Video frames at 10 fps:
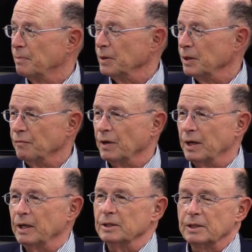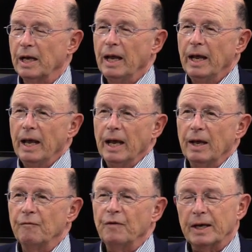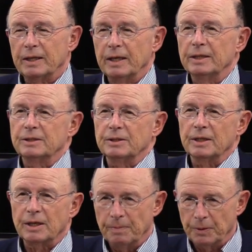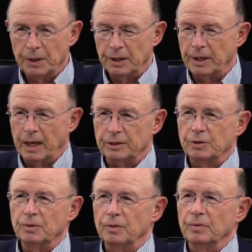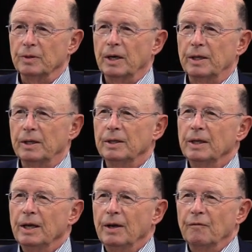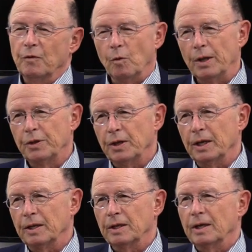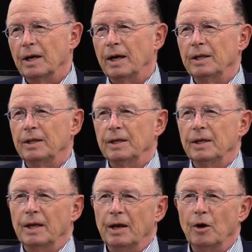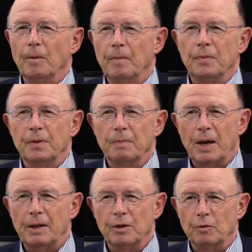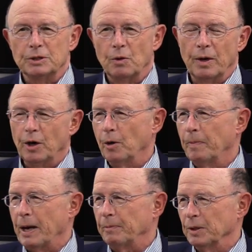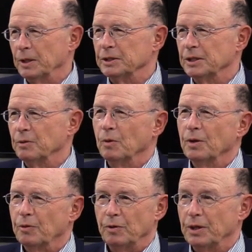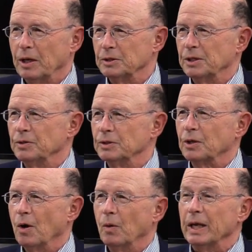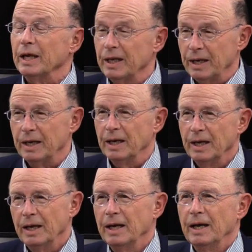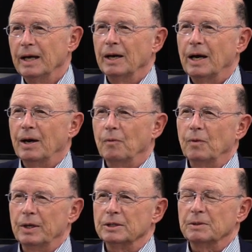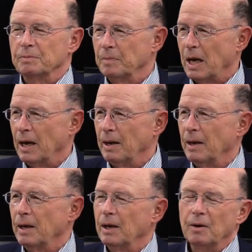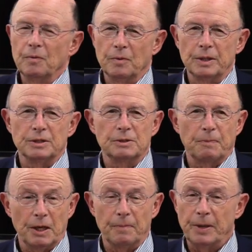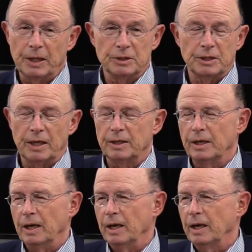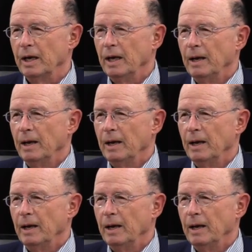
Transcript: believe it is. In fact, it's completely not true. Uh, for one thing, uh, the Arab, uh, there was no Arab population 3,000 years ago in uh, what is uh, uh, what is Palestine today.